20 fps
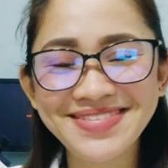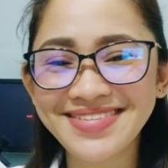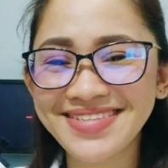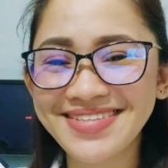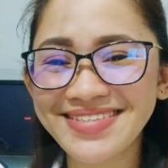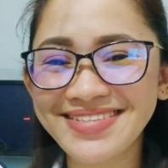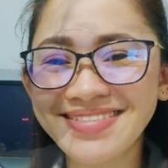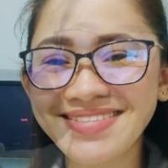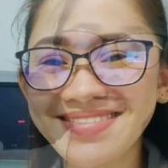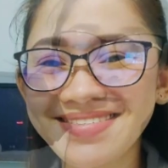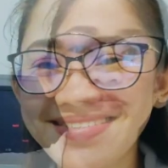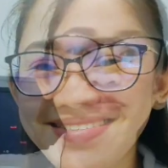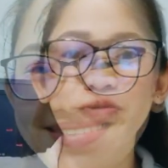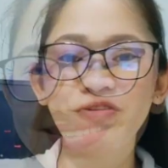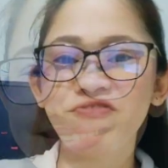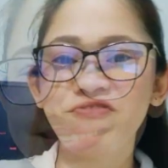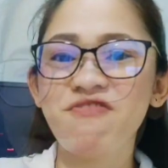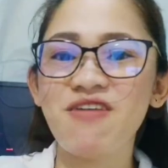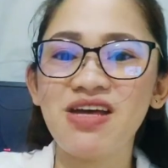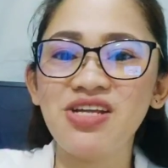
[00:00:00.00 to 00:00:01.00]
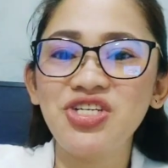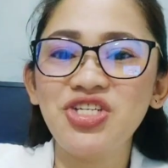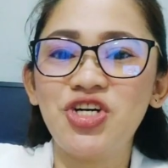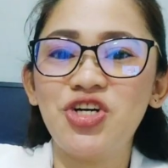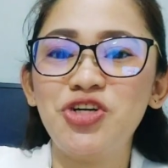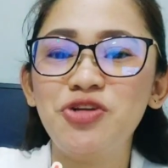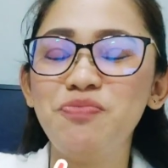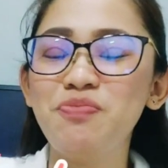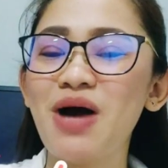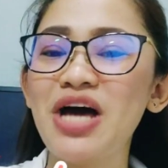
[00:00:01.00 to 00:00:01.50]
So for the
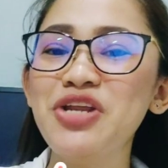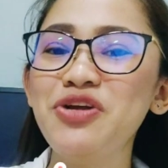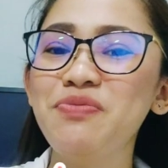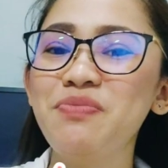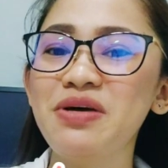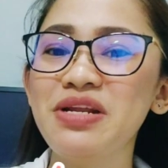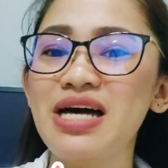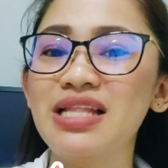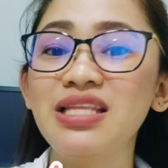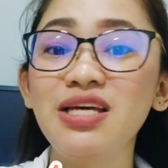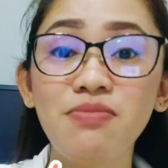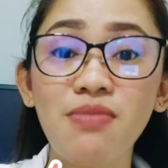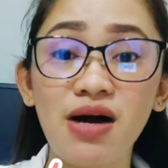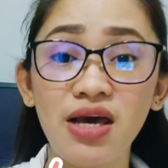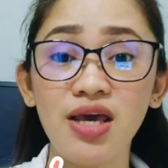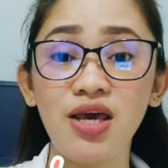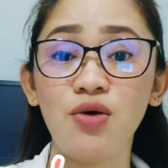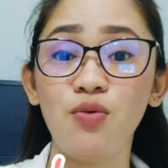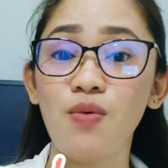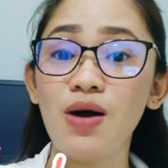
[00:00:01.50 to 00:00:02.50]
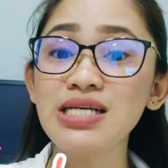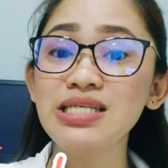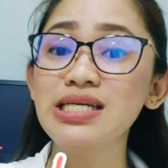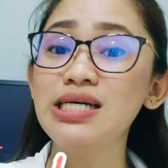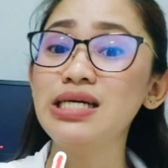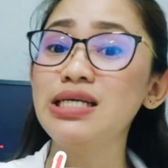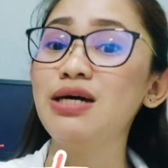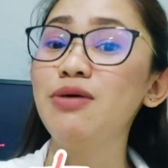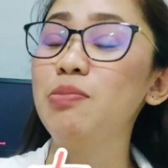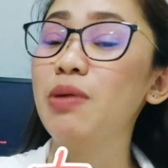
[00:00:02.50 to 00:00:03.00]
prevention, paano ba natin
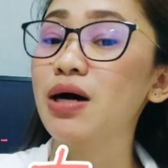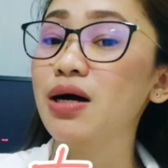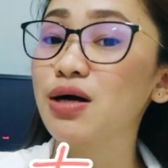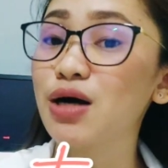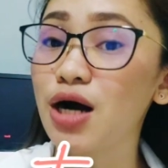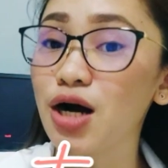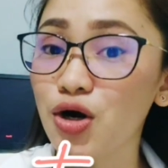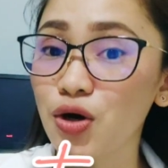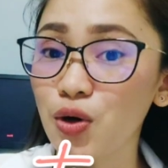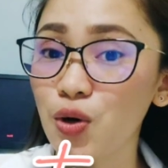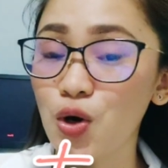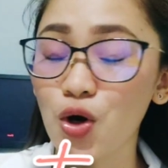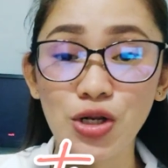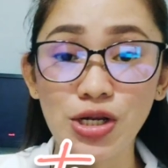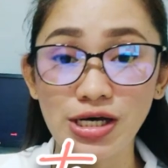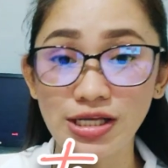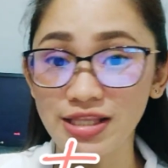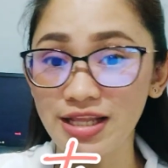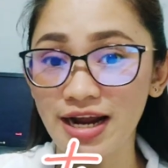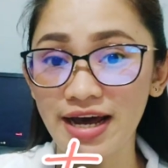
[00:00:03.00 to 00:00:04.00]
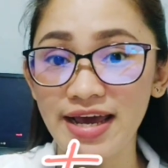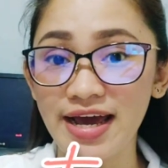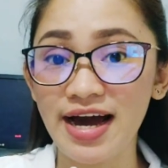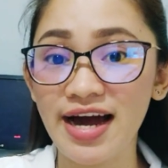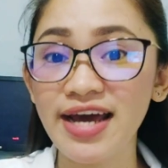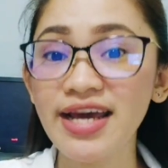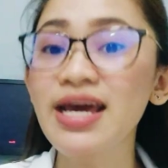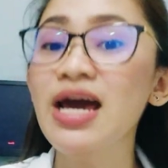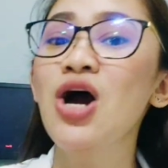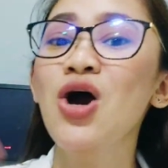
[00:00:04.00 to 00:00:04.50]
maiiwasan ang pagkakaroon ng dry
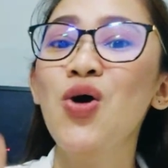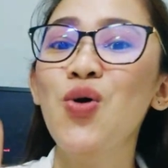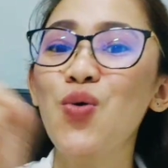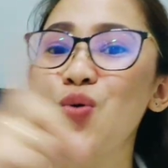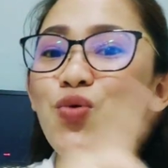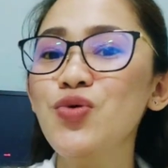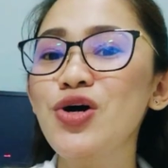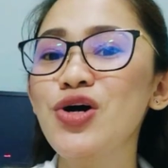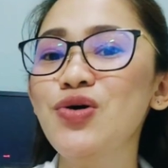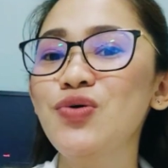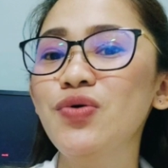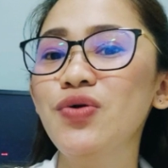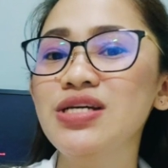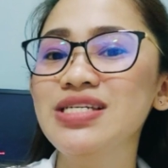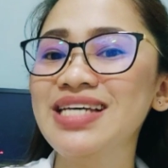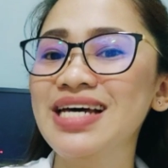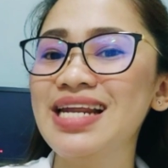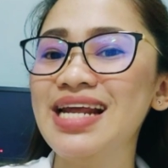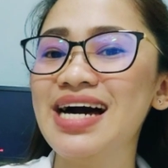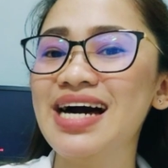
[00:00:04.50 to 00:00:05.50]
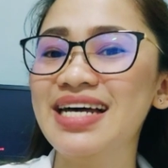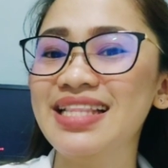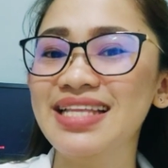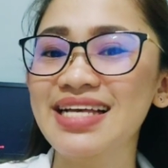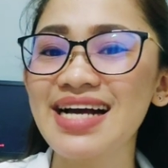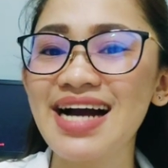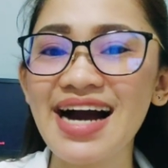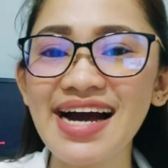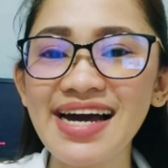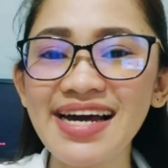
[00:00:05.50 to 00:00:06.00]
eye? Unang-una sa lahat,
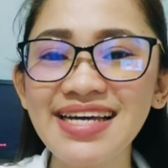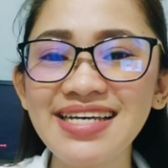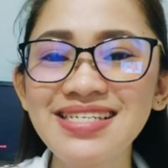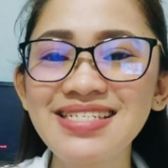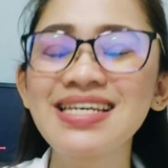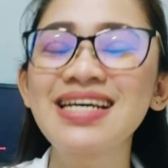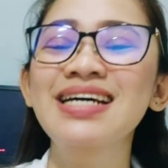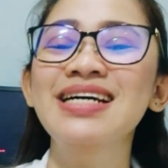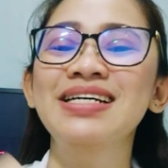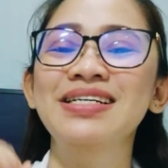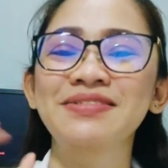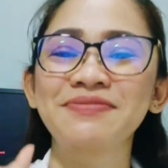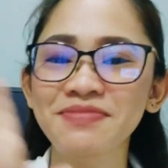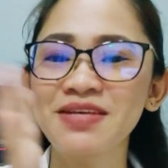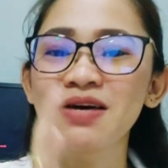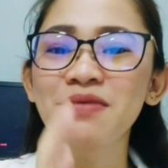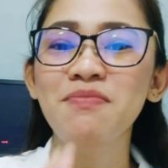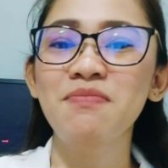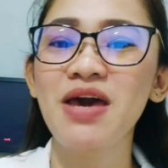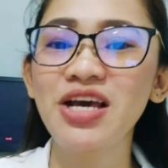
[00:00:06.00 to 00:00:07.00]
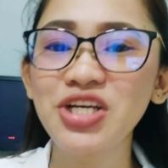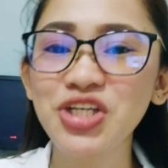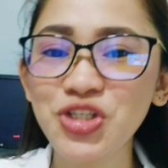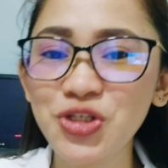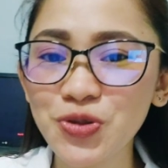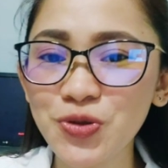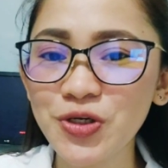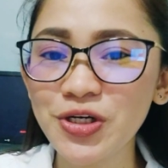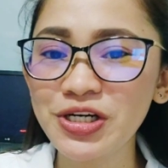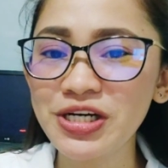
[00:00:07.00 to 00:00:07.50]
guys, make
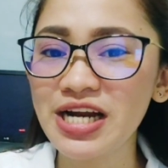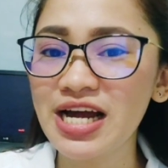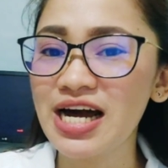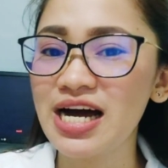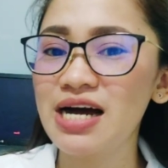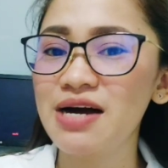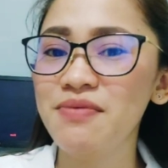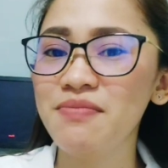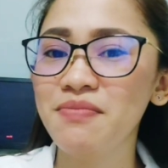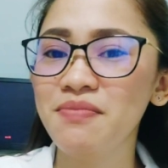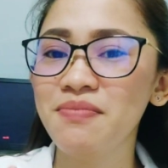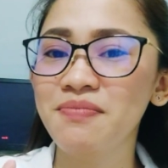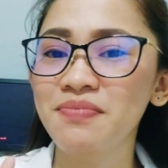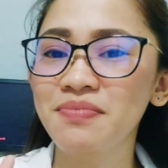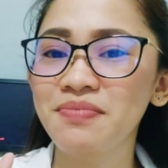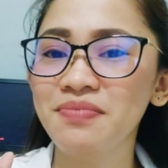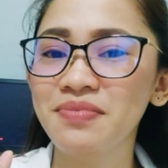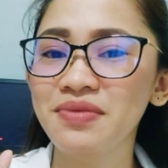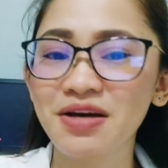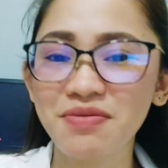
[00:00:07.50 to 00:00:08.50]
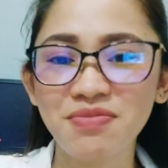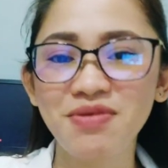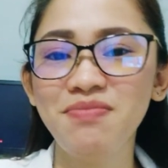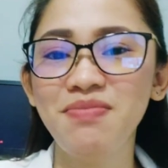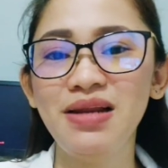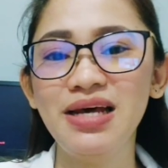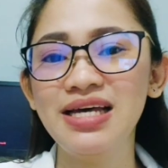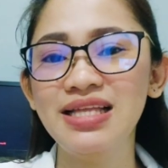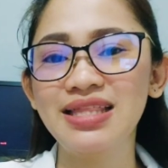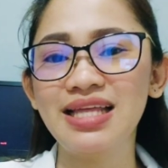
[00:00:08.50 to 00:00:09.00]
sure na
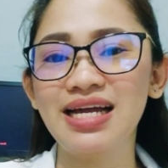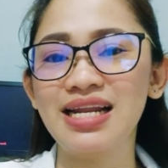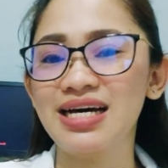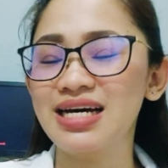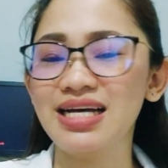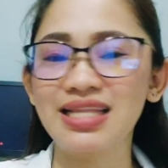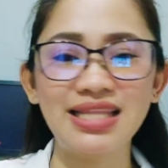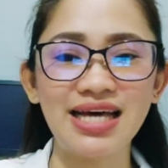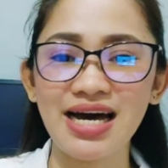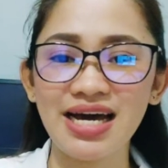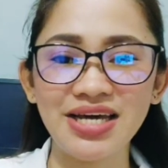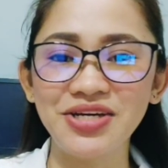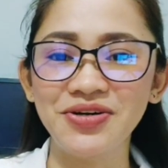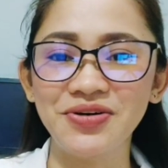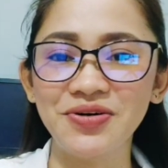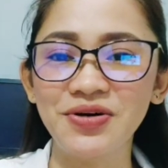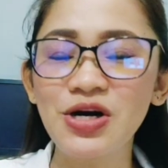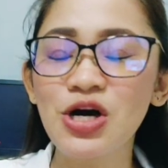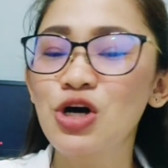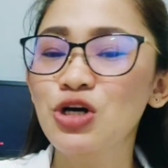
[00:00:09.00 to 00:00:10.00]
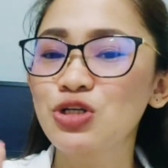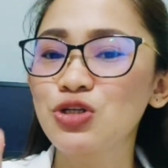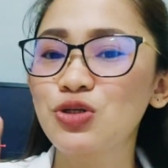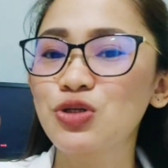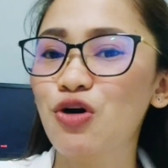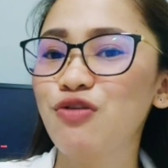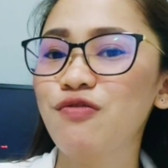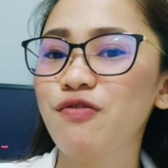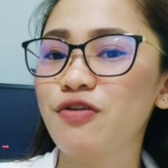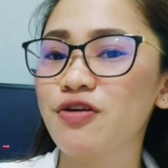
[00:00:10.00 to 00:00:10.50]
nagbi-blink talaga tayo. So
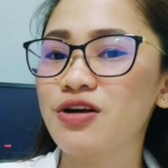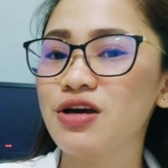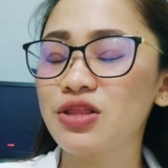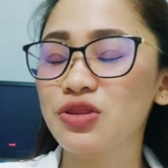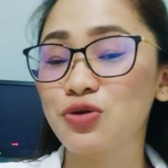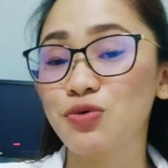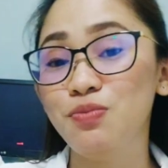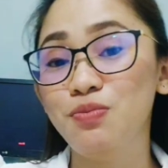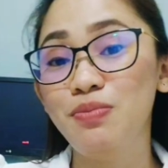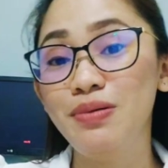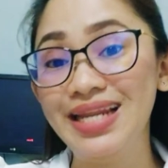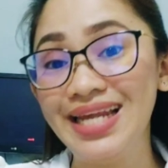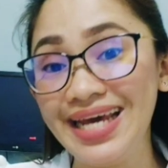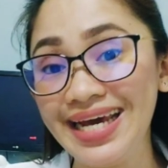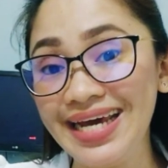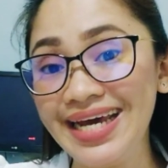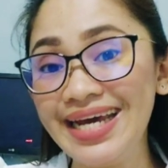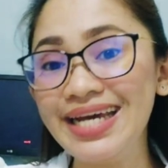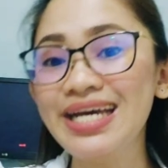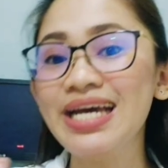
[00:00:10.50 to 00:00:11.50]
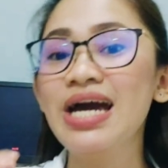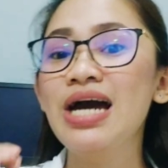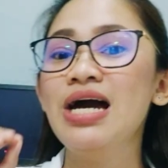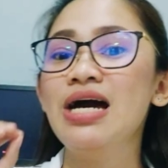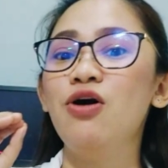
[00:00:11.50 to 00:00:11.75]
don't forget to blink